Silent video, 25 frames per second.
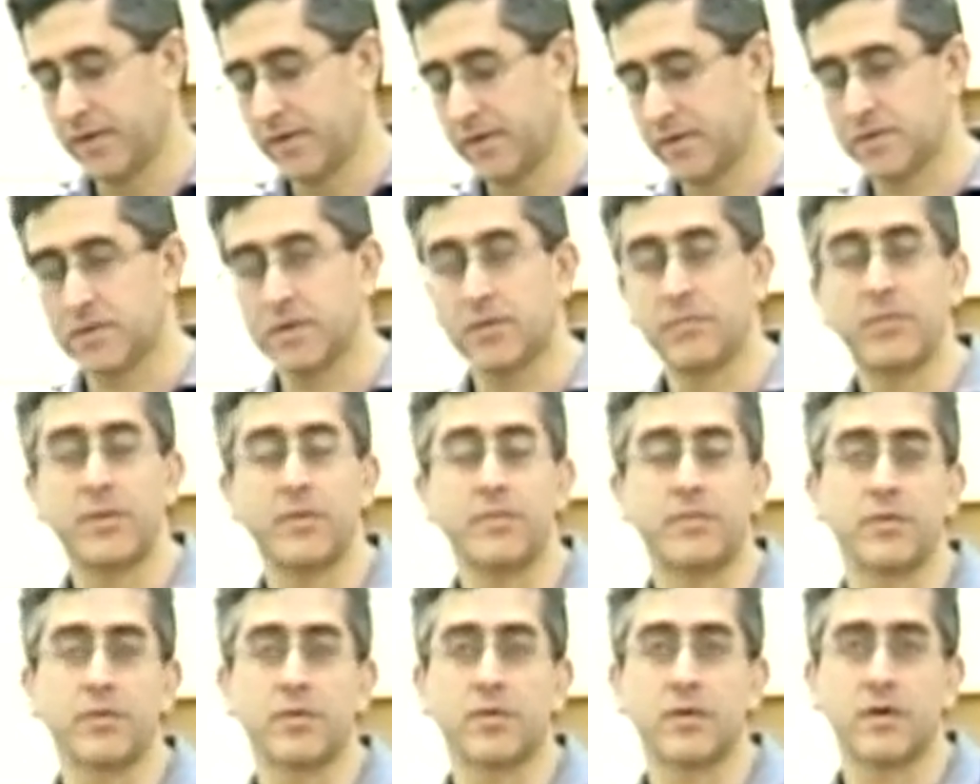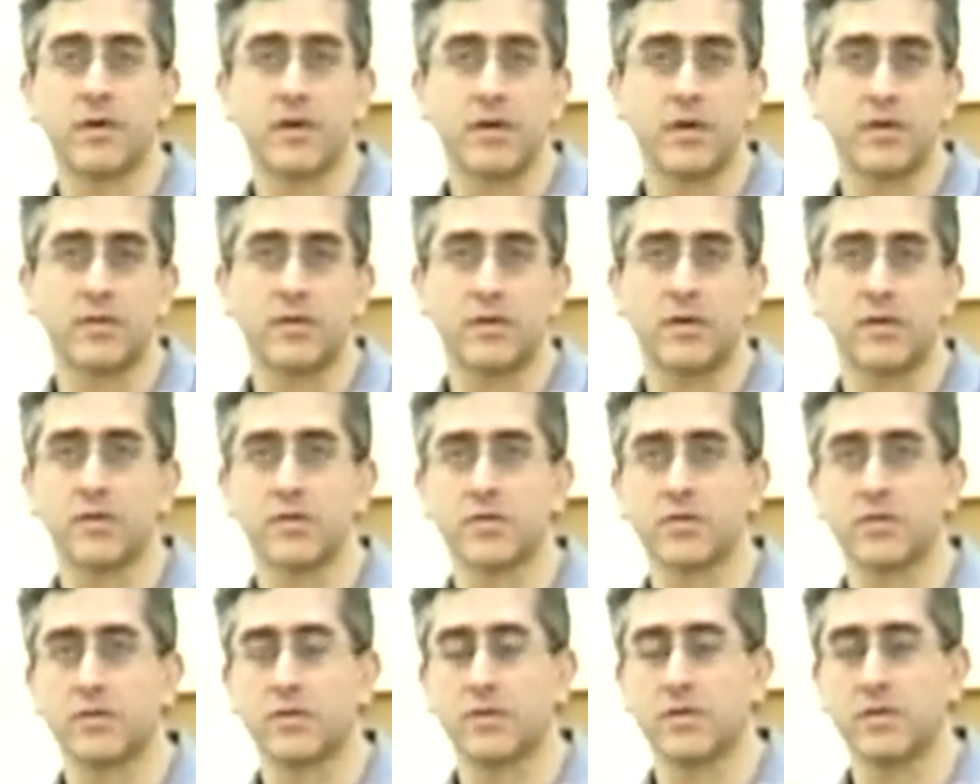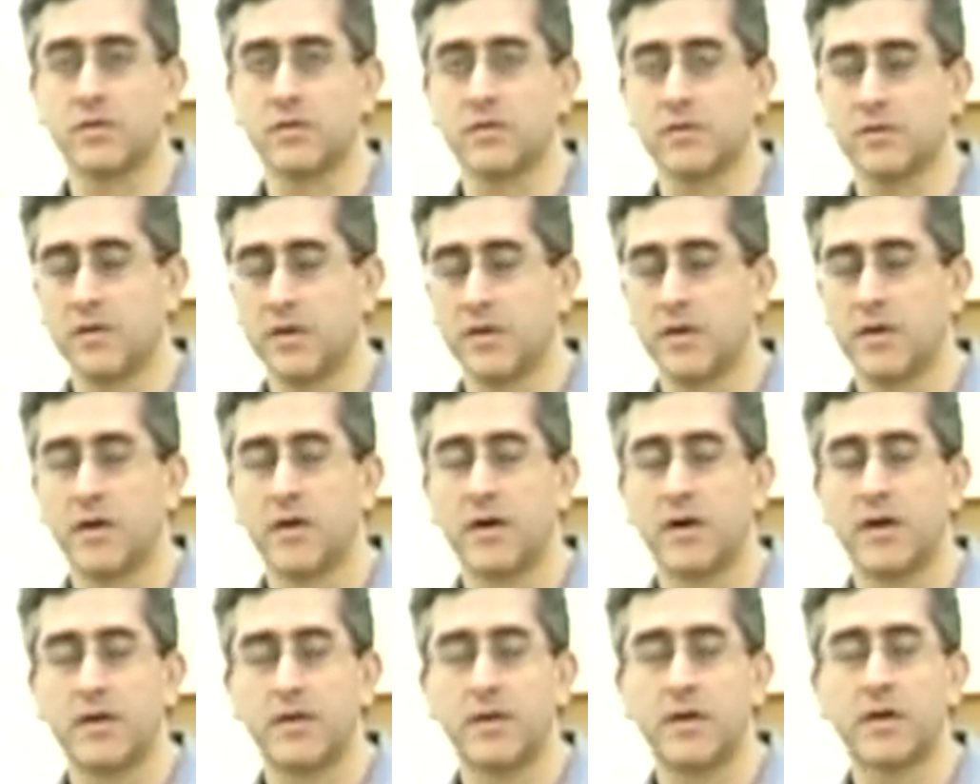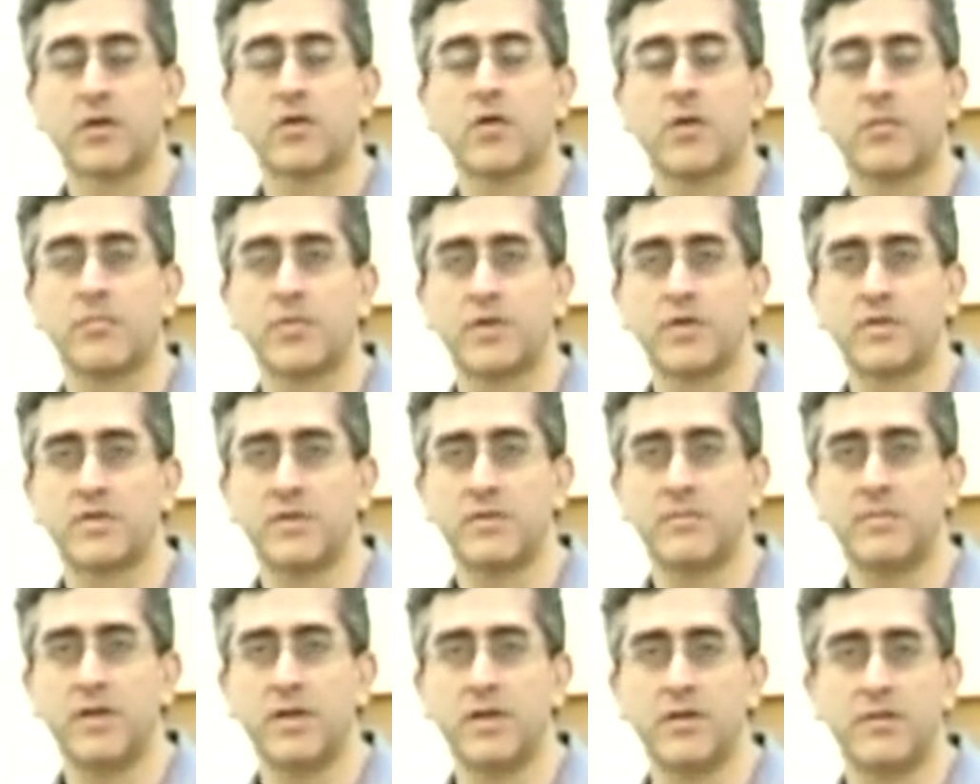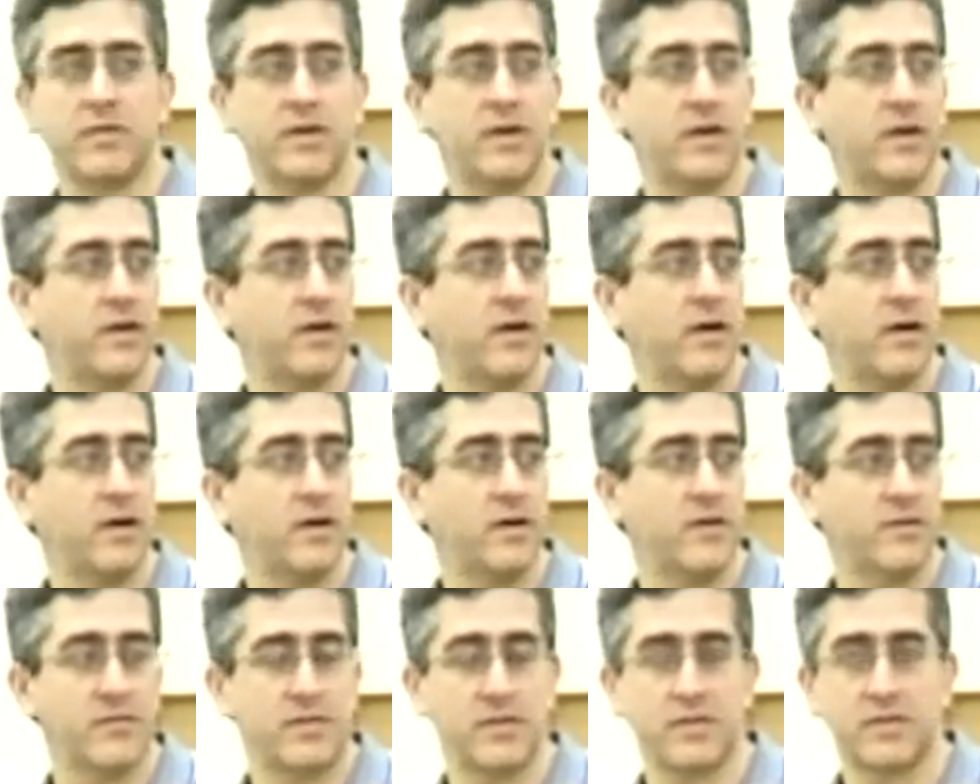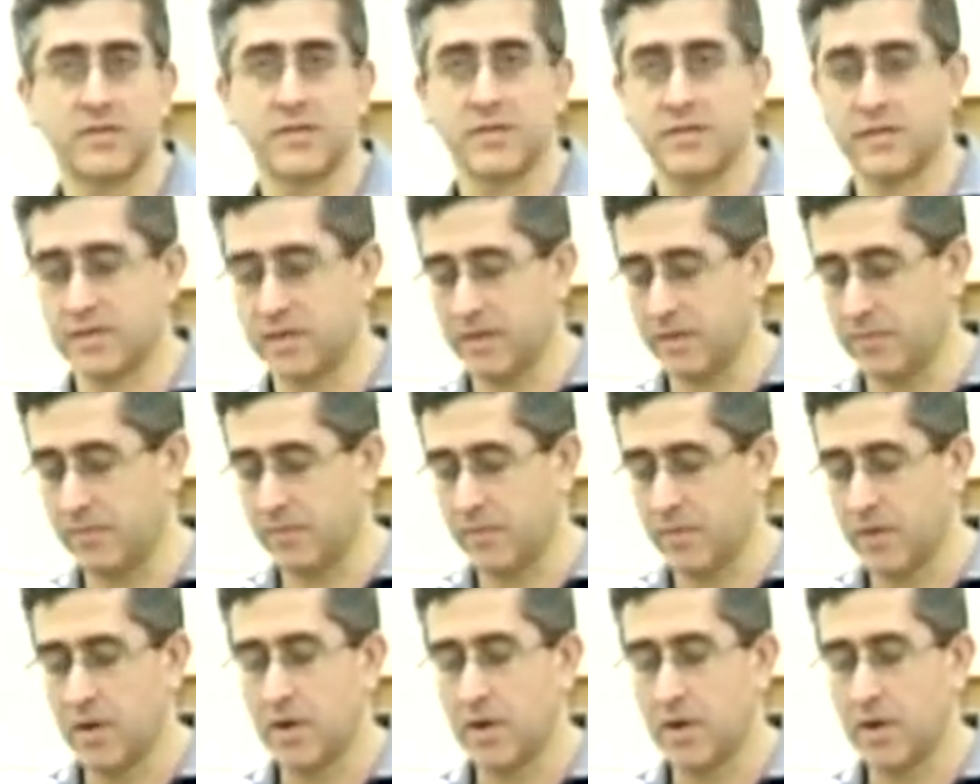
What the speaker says: Some people call it also the compressibility of the system.